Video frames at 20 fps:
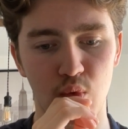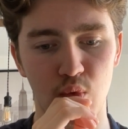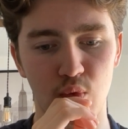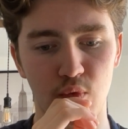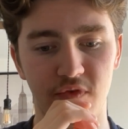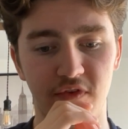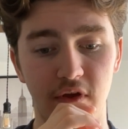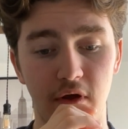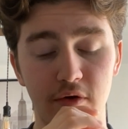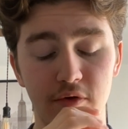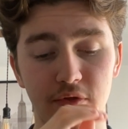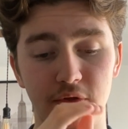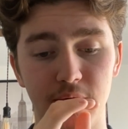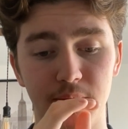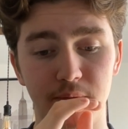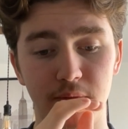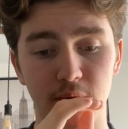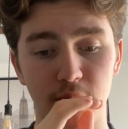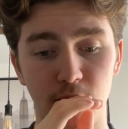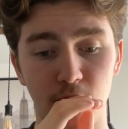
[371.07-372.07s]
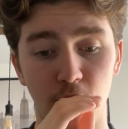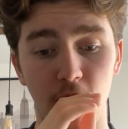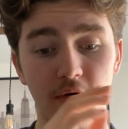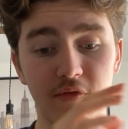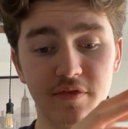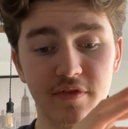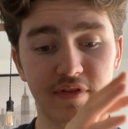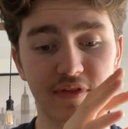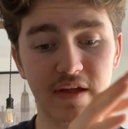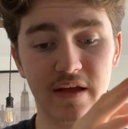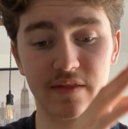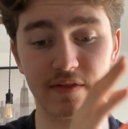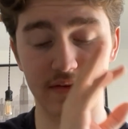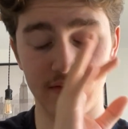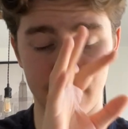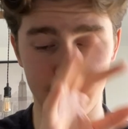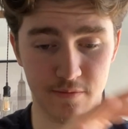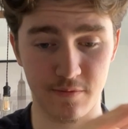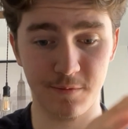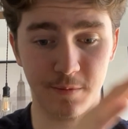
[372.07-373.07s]
So the one thing
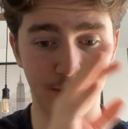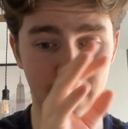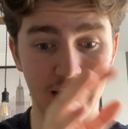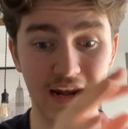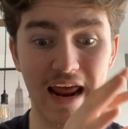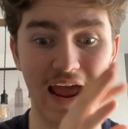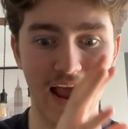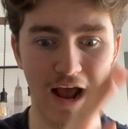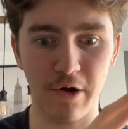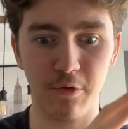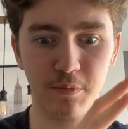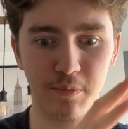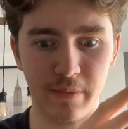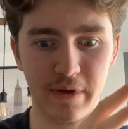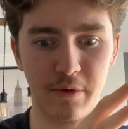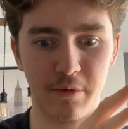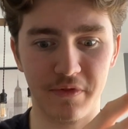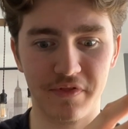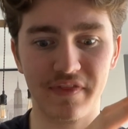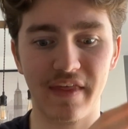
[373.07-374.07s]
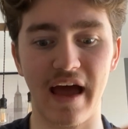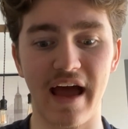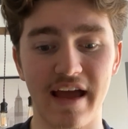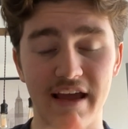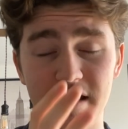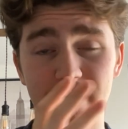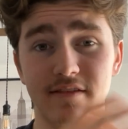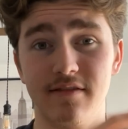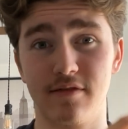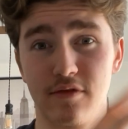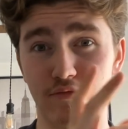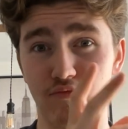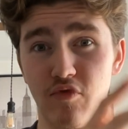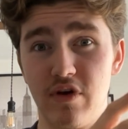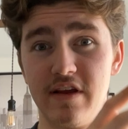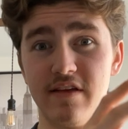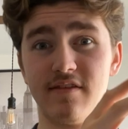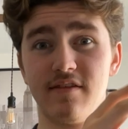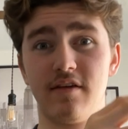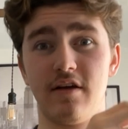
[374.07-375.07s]
that's going to help me with that is the
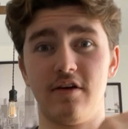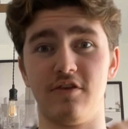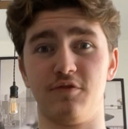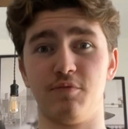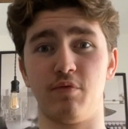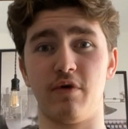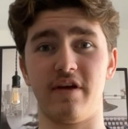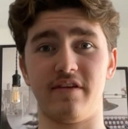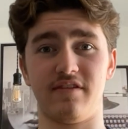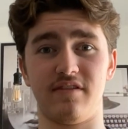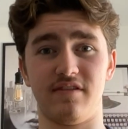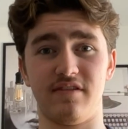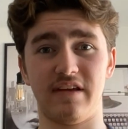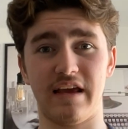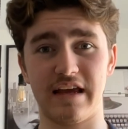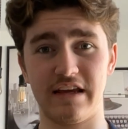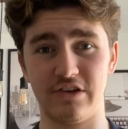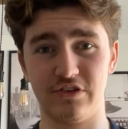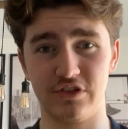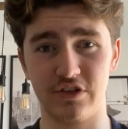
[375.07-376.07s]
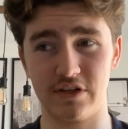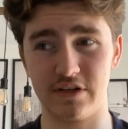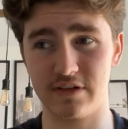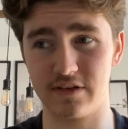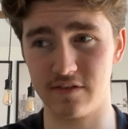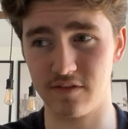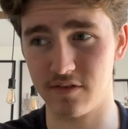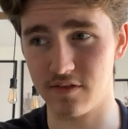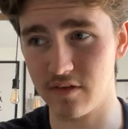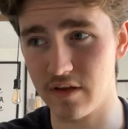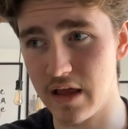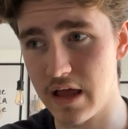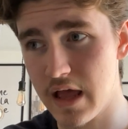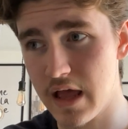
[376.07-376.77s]
research presentations.